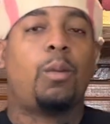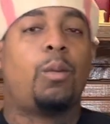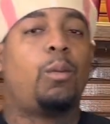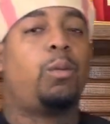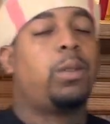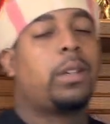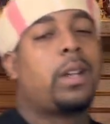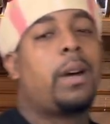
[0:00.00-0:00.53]

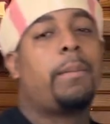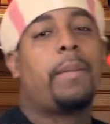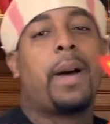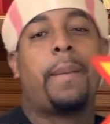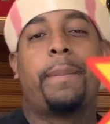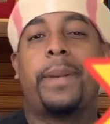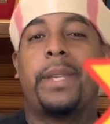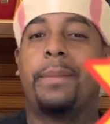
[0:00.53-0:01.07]
What up,
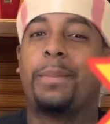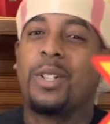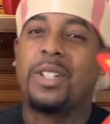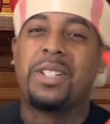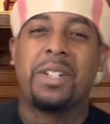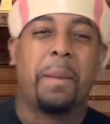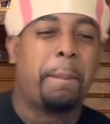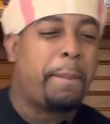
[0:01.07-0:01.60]
my people?
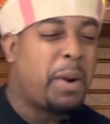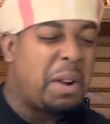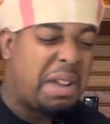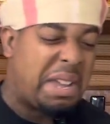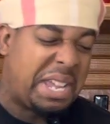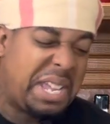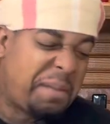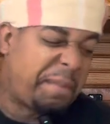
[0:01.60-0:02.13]
This your
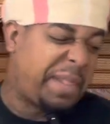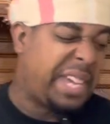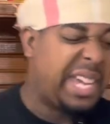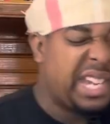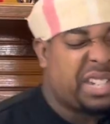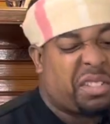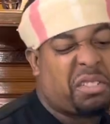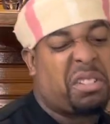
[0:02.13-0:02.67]
boy M
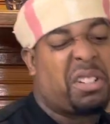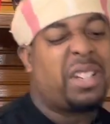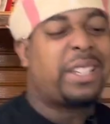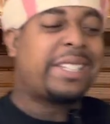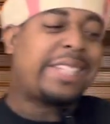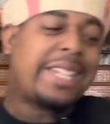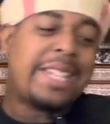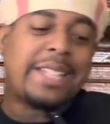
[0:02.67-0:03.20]
Extra.
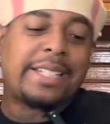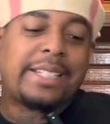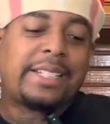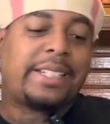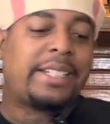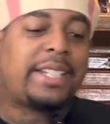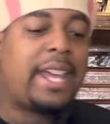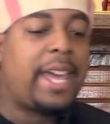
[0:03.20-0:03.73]
Get
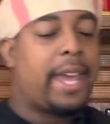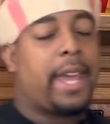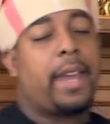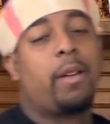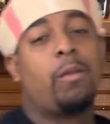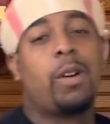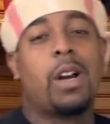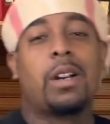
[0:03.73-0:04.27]
that!
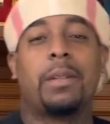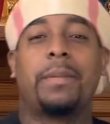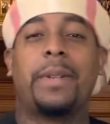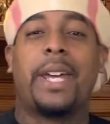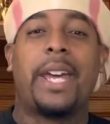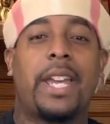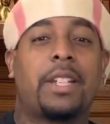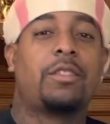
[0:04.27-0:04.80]
And welcome
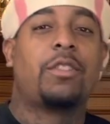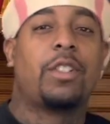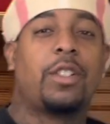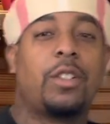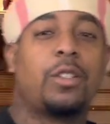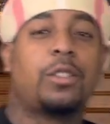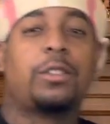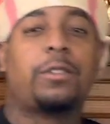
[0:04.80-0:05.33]
to Extra
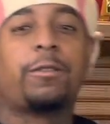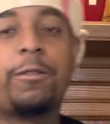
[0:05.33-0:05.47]
Notes